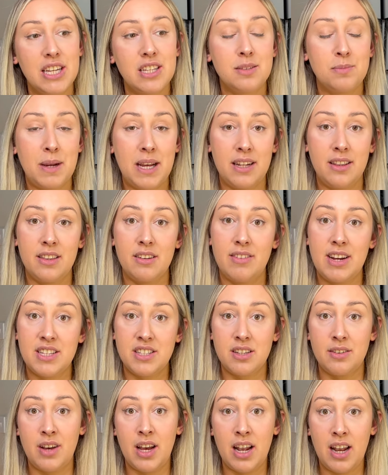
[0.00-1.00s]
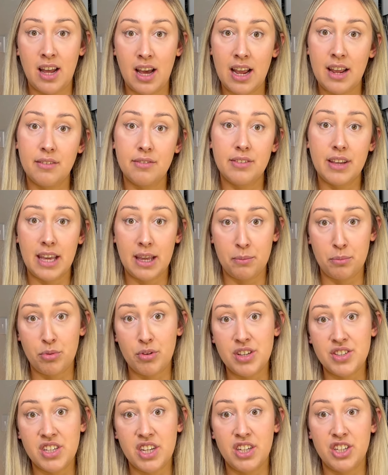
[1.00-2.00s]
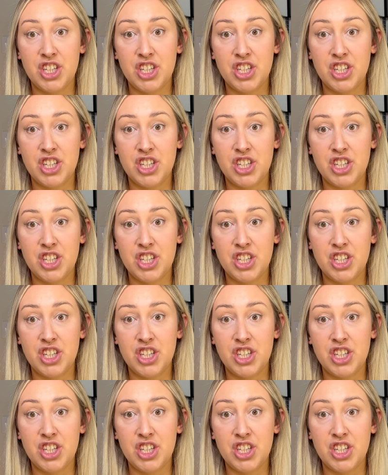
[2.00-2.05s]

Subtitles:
spend the rest of her life in prison.